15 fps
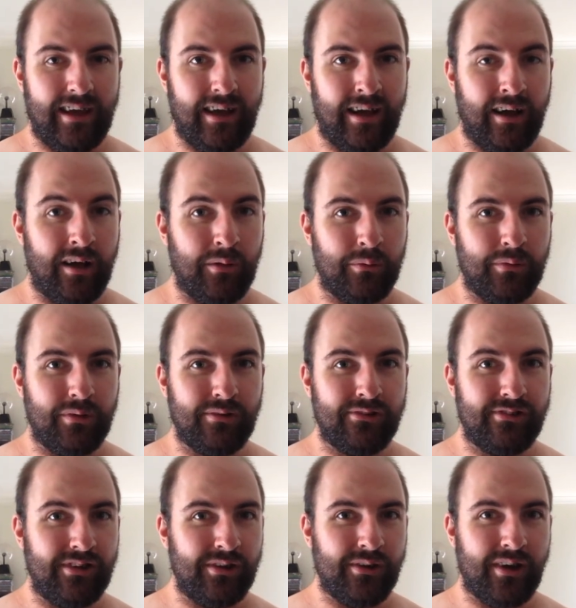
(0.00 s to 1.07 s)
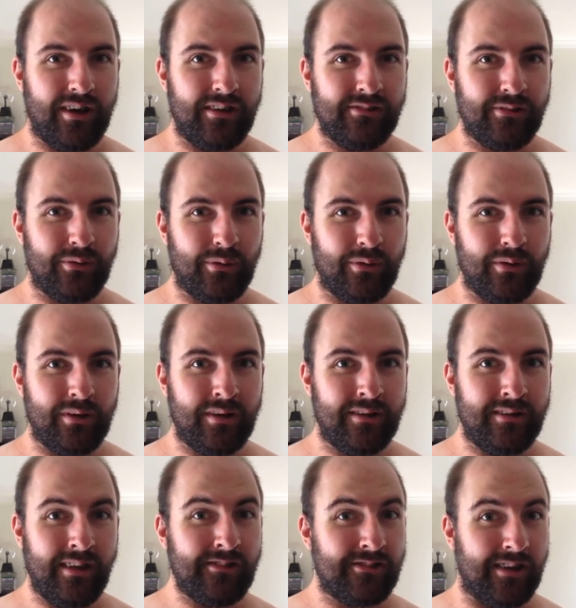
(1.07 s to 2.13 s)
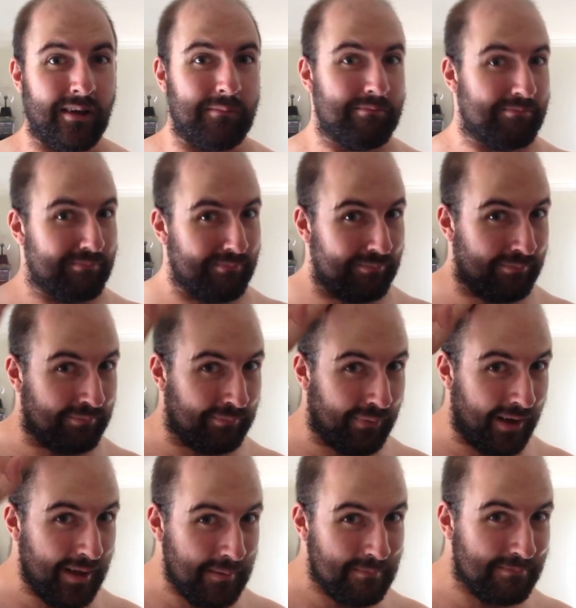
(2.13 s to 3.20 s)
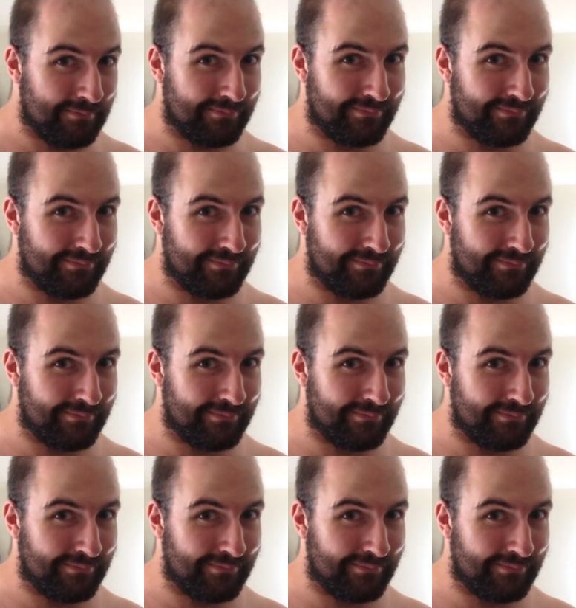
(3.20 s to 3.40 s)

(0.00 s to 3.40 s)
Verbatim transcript: I will see you guys all next time. Bye.